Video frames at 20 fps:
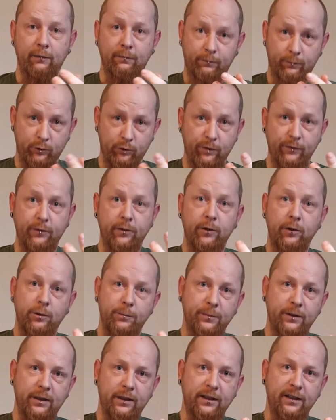drift up
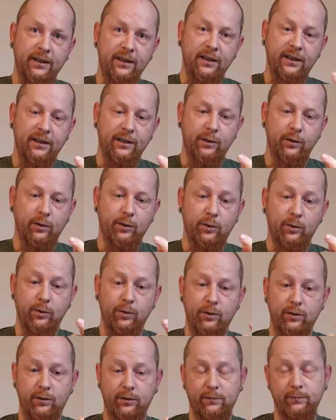the line
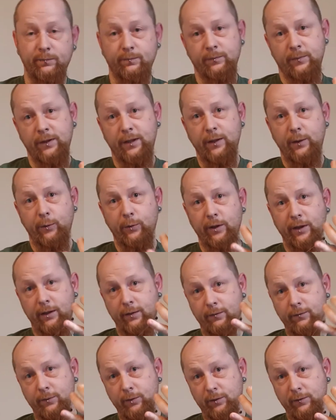or equally
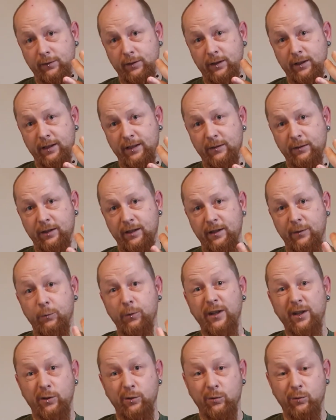fall further down the line
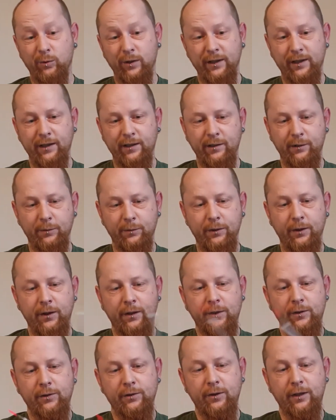where you don't want it to.
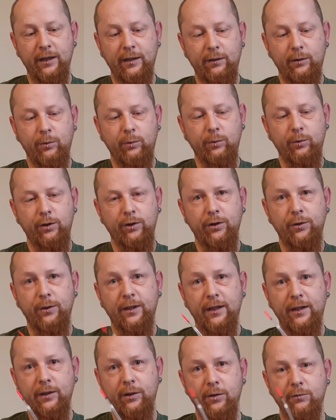So that will hold you
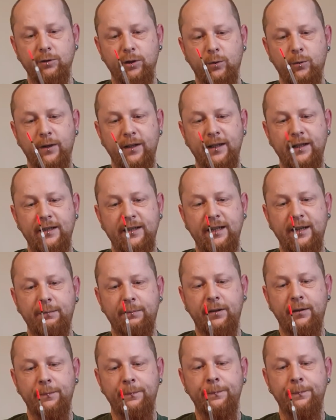at your required depth.